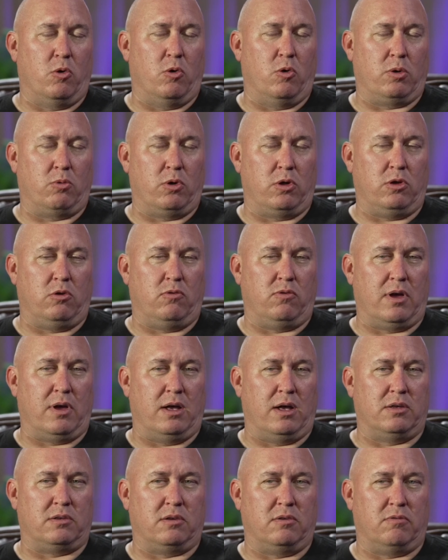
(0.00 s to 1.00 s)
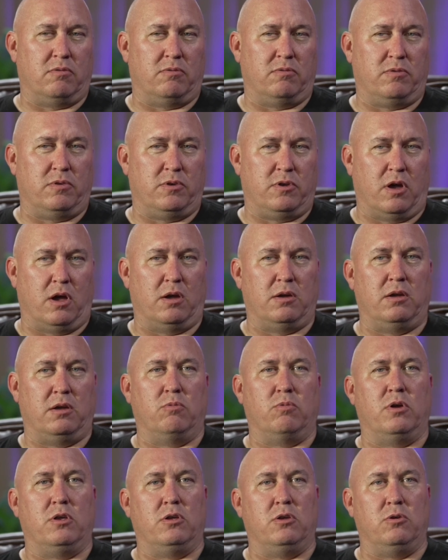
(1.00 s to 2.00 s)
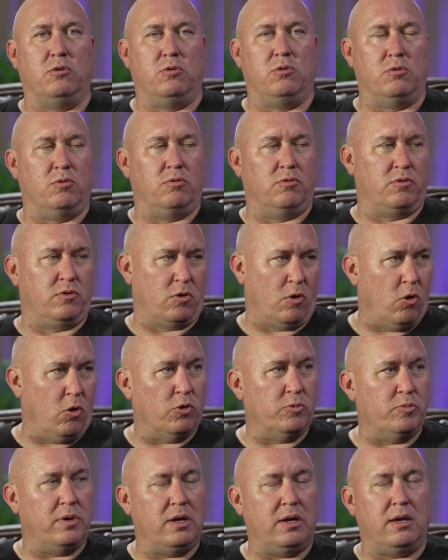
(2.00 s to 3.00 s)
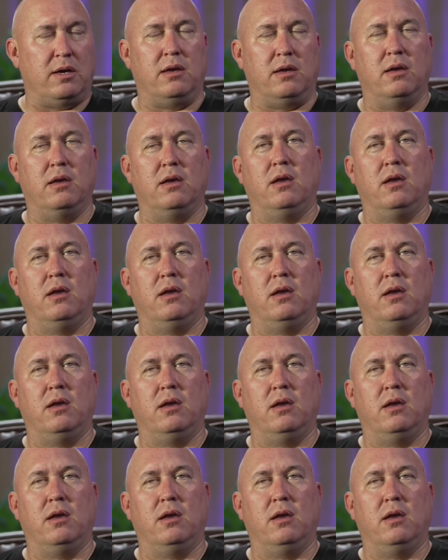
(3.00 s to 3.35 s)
what you guys have done and what you told me,